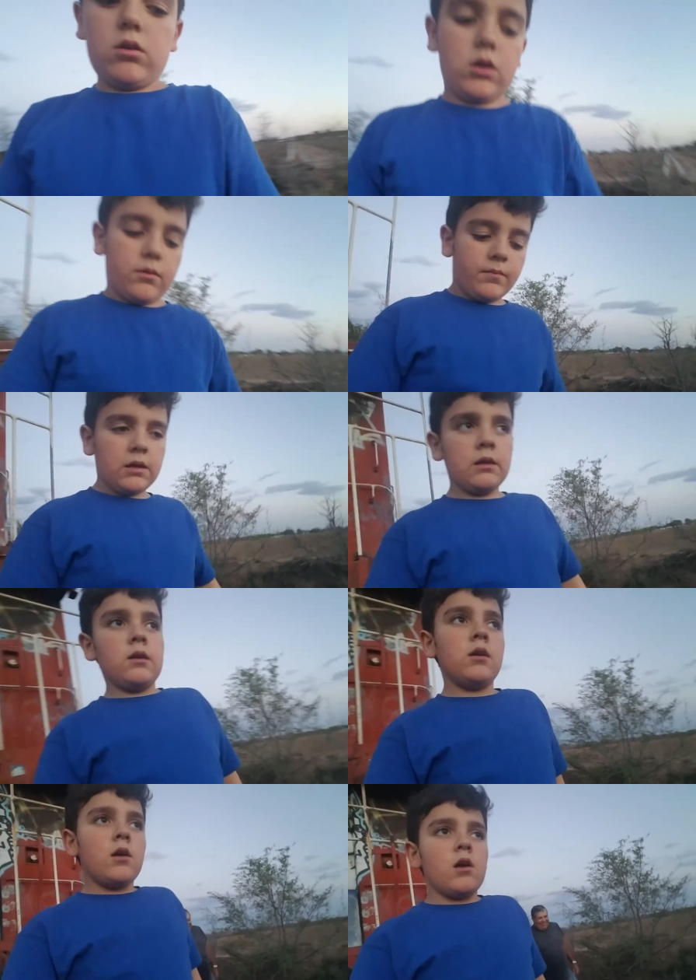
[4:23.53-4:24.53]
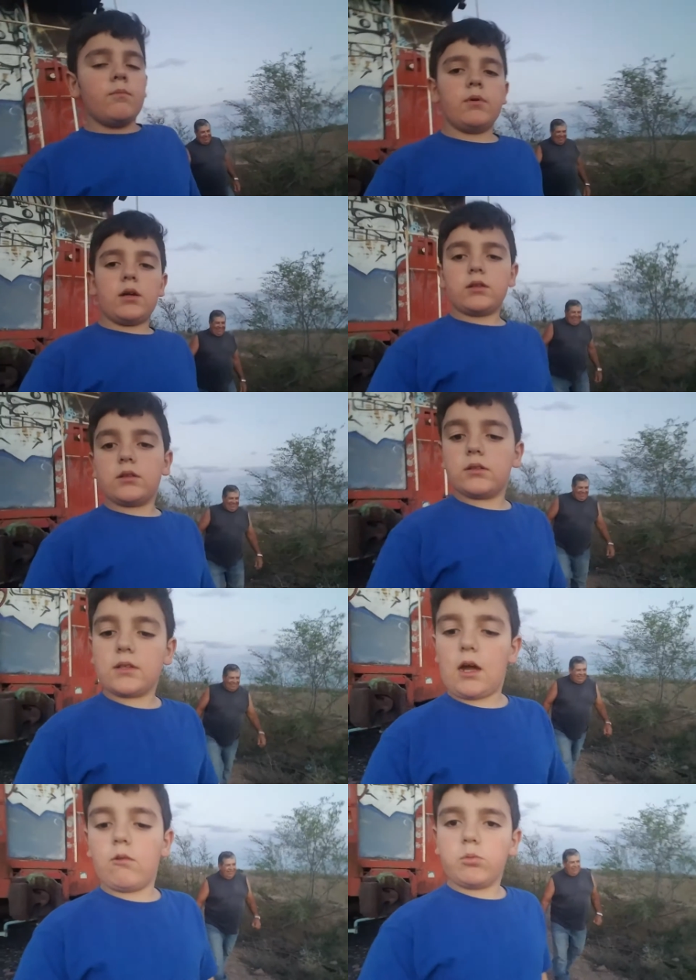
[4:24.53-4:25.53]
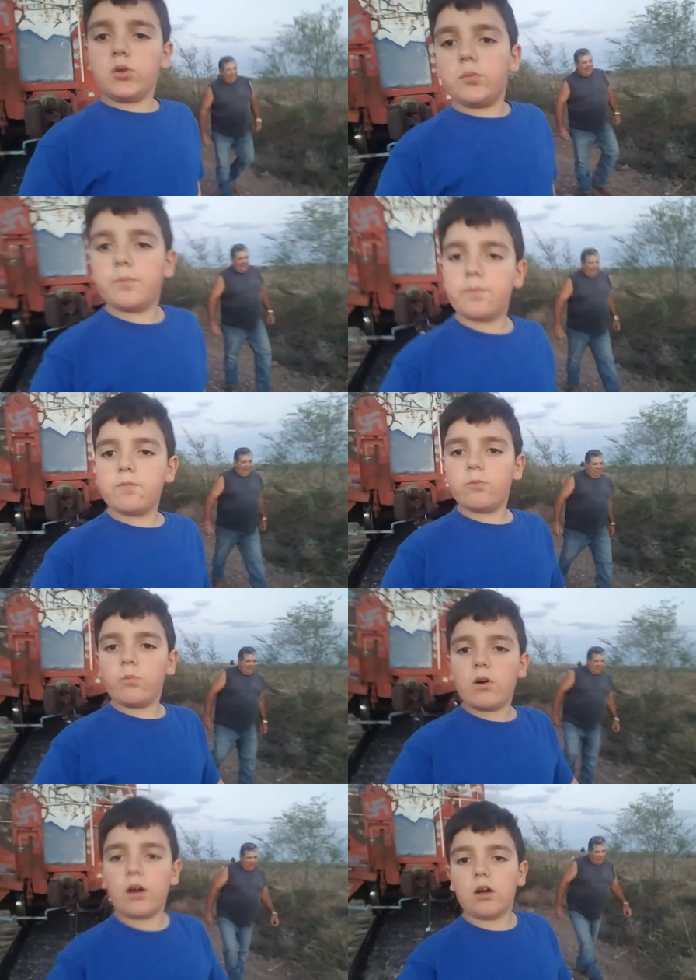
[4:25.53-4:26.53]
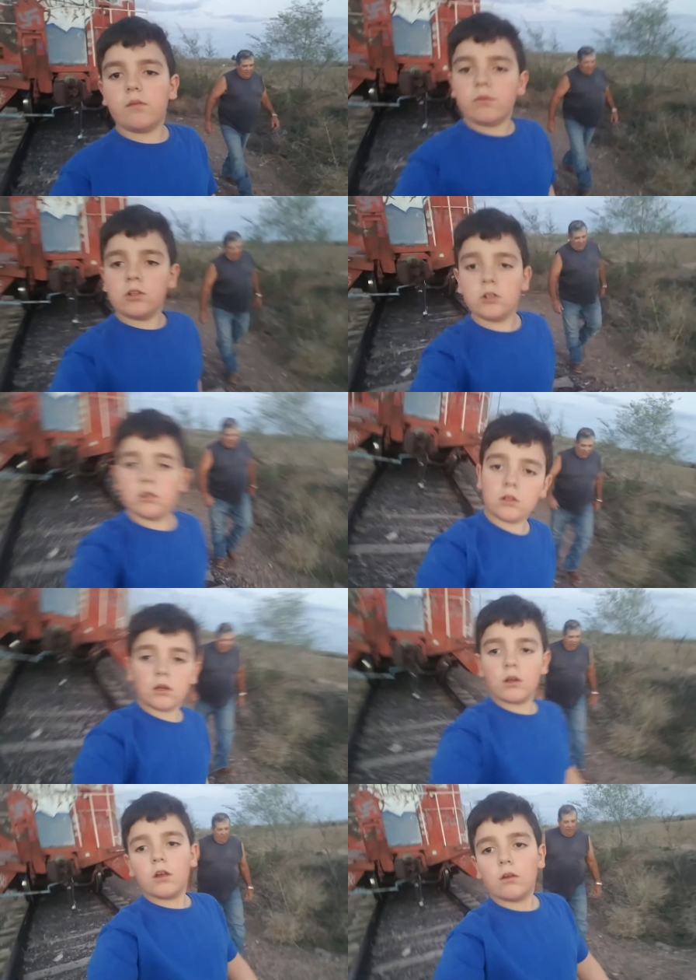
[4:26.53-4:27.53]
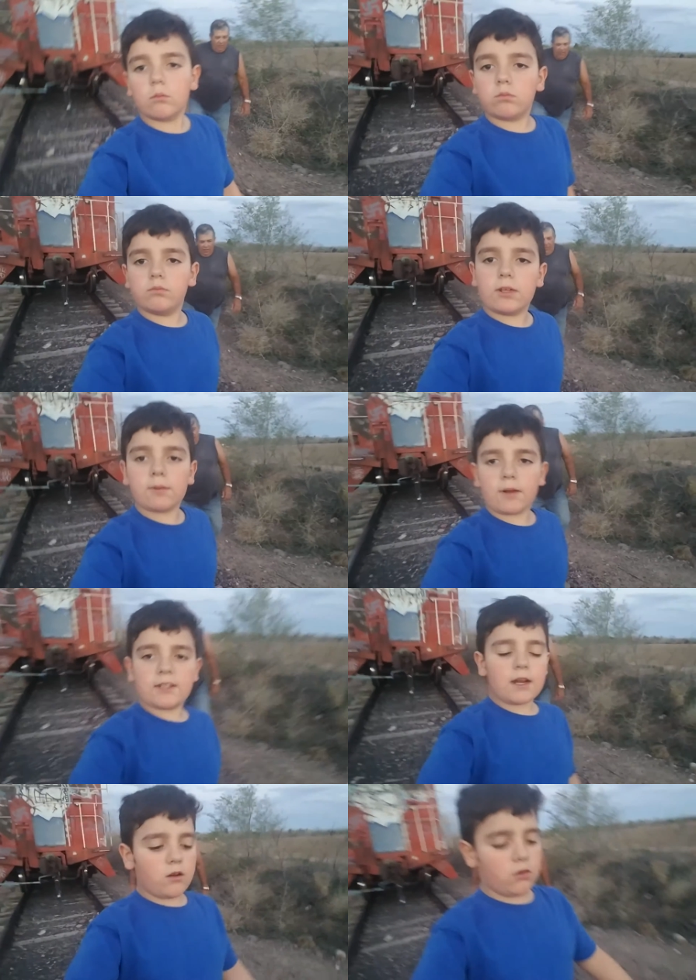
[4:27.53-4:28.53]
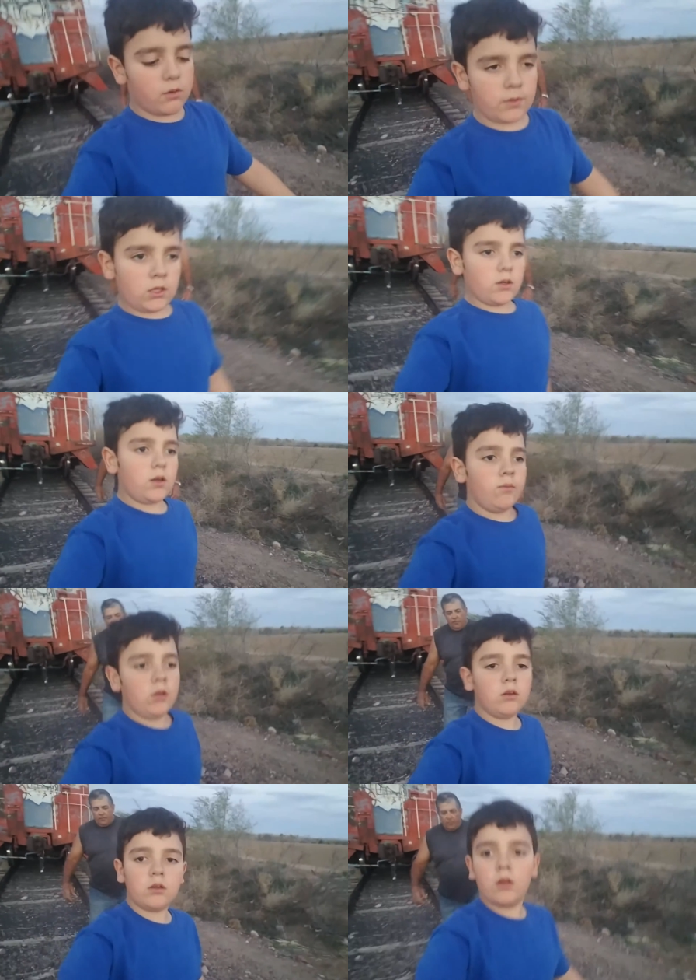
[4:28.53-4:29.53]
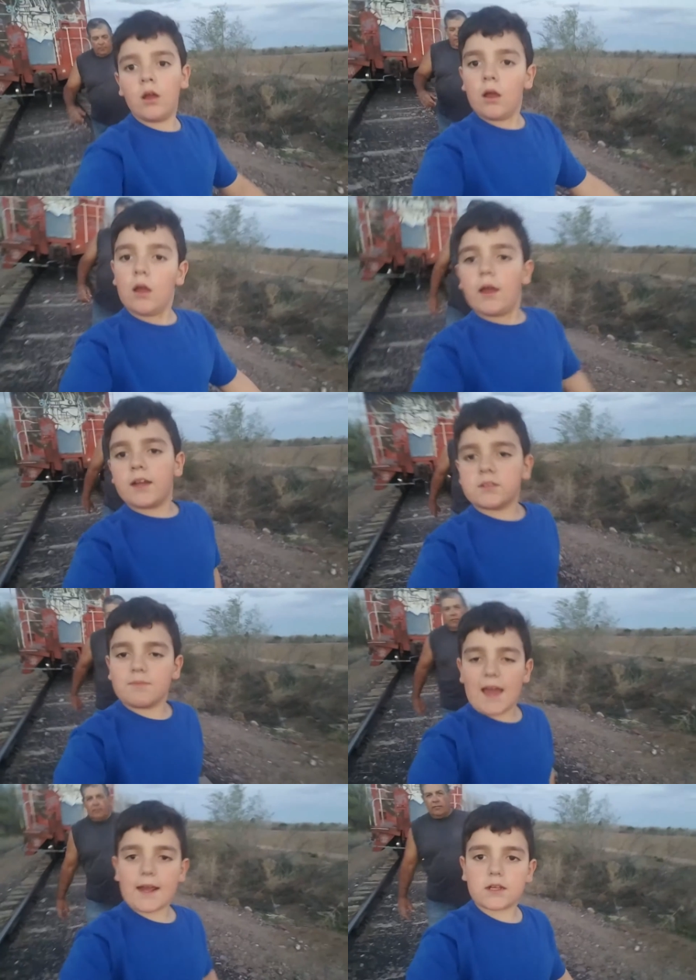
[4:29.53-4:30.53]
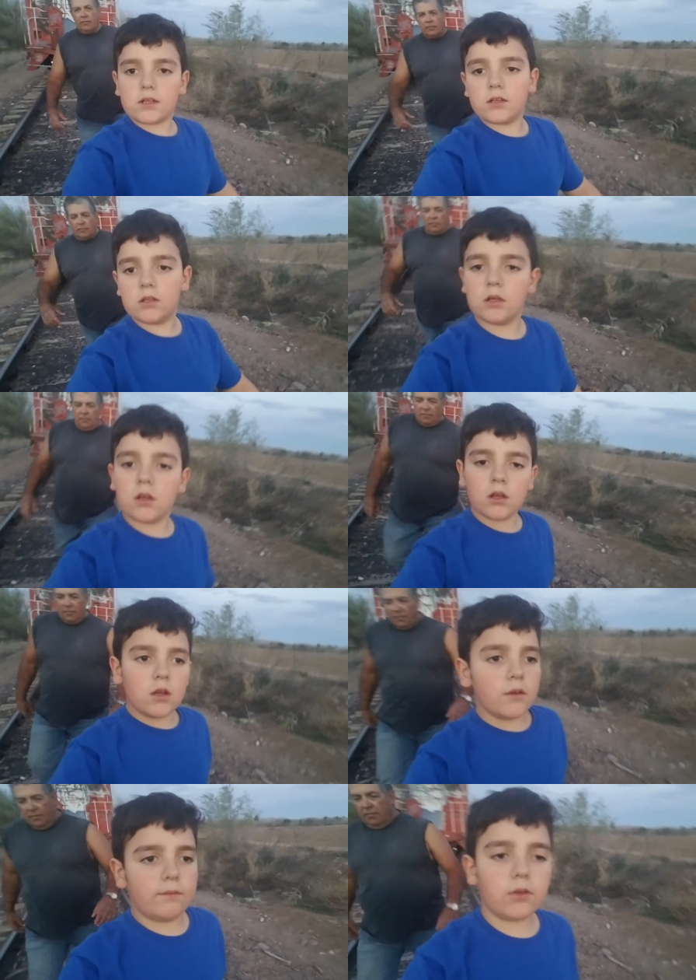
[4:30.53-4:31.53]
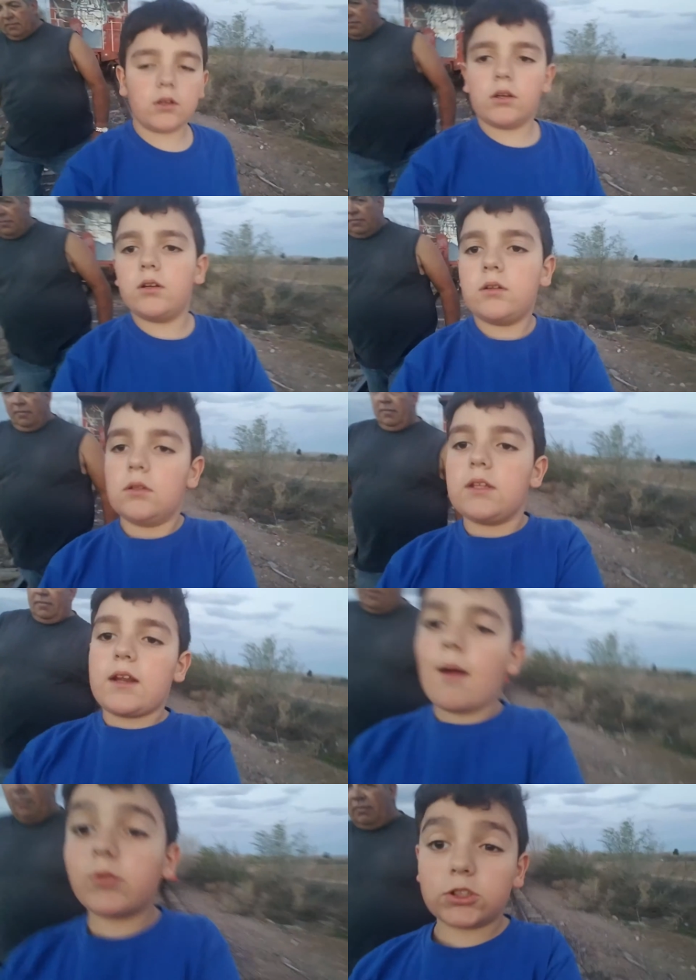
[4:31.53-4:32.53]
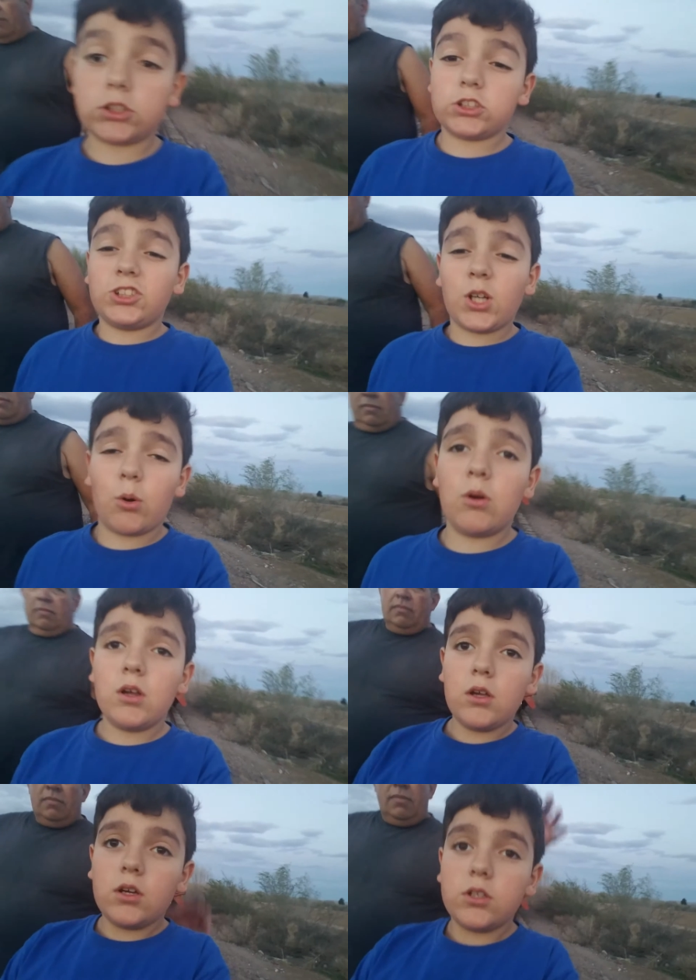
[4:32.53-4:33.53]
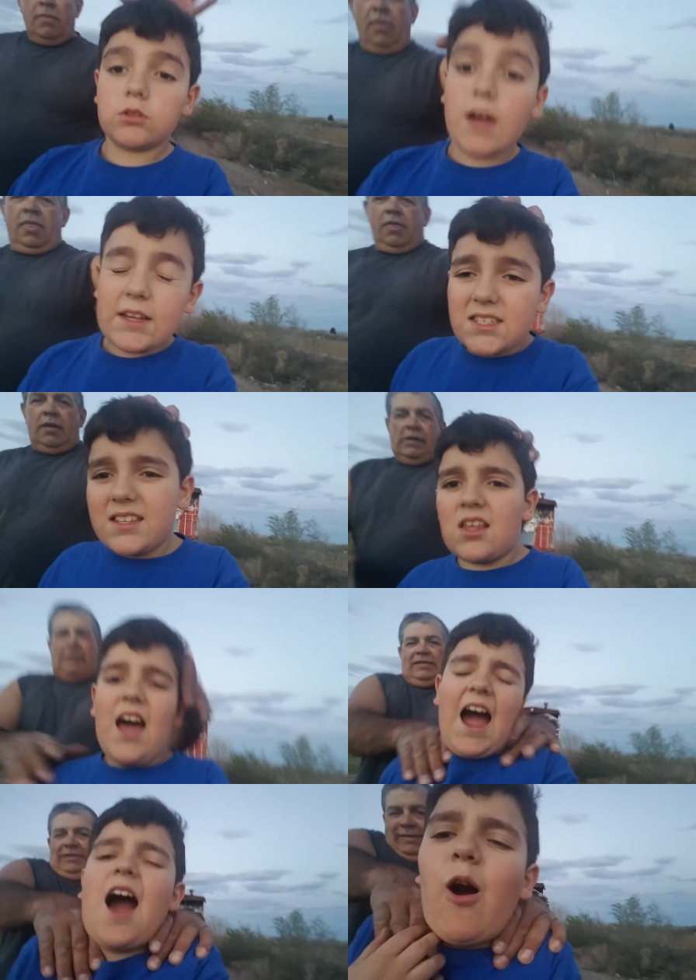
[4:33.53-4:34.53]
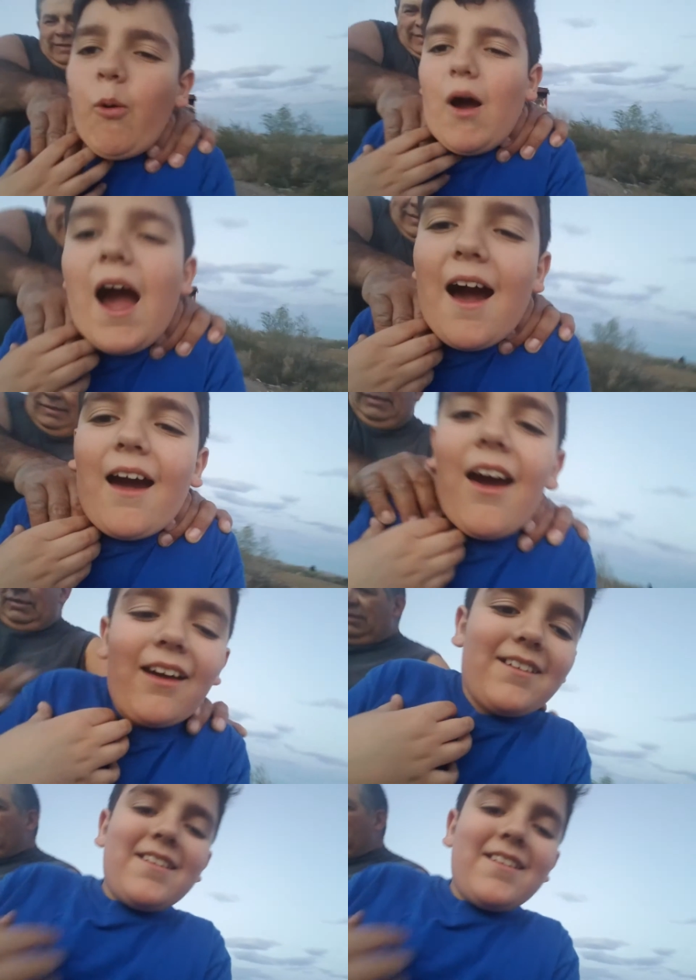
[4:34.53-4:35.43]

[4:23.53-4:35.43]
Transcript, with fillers: Um, but yeah, we'll um, me and my dad are going to be um heading back for, and I'm gonna show you guys the ow. ow. Ah,